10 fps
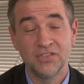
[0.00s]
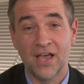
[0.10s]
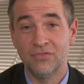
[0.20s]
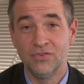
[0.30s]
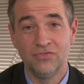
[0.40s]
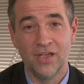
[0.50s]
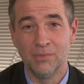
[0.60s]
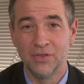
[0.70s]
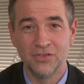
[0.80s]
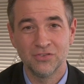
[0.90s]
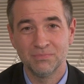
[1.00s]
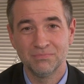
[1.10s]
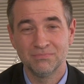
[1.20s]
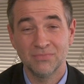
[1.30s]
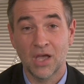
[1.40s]
staff and families.
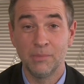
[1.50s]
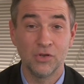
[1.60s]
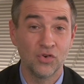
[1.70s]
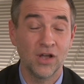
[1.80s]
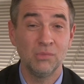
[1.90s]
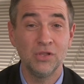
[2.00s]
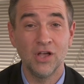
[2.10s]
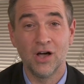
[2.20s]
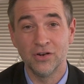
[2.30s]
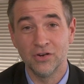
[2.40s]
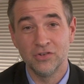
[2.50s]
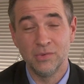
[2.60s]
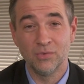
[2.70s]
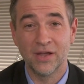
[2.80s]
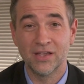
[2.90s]
I'm incredibly honored to
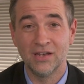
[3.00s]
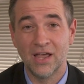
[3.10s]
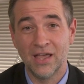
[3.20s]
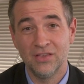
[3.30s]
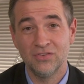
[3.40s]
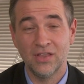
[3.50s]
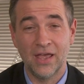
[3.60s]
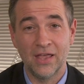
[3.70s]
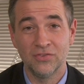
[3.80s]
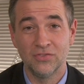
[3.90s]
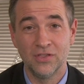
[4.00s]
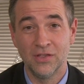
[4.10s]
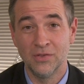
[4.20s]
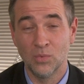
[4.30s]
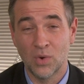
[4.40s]
be recognized as
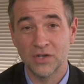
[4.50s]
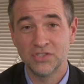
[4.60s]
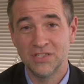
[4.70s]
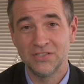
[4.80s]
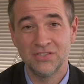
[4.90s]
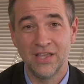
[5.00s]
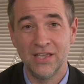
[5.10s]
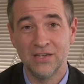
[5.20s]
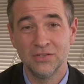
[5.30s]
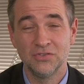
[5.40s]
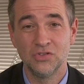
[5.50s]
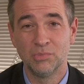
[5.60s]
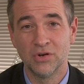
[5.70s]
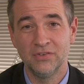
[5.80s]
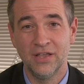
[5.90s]
the Washington State
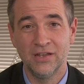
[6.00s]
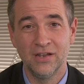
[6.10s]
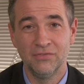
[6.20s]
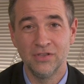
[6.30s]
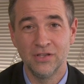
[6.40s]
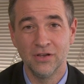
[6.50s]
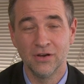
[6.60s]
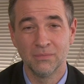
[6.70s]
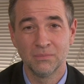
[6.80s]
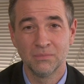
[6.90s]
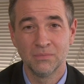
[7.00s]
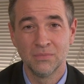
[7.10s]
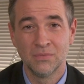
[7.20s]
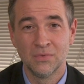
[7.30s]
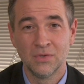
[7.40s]
Superintendent of the Year.
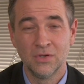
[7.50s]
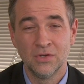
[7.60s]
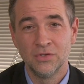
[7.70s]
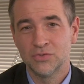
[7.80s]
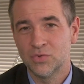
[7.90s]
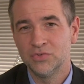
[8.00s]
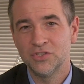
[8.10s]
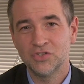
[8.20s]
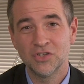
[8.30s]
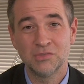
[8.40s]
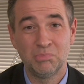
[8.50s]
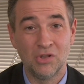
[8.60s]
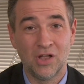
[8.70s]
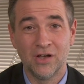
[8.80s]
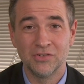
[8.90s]
School districts
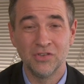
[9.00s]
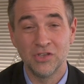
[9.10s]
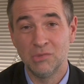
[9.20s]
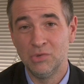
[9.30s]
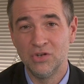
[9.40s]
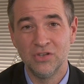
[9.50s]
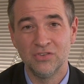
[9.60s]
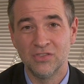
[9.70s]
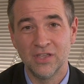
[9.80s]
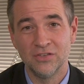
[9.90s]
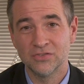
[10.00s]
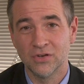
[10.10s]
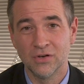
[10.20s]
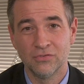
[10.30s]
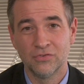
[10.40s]
belong to the communities that they
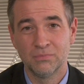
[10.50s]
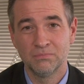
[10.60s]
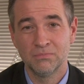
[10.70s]
serve,